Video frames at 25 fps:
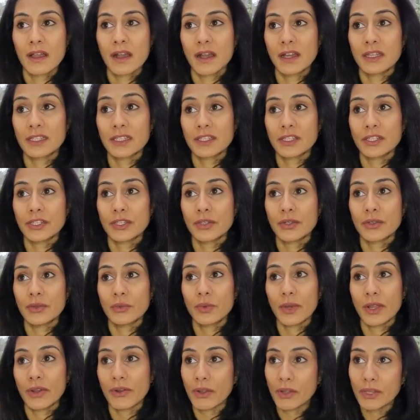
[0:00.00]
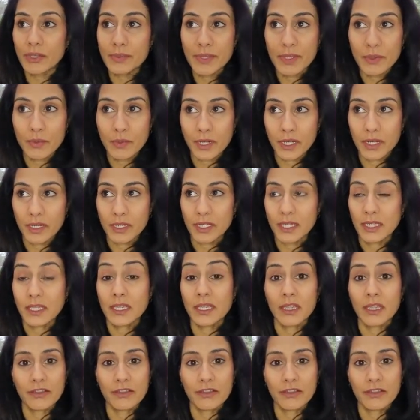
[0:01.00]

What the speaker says: I didn't know where I'd be working,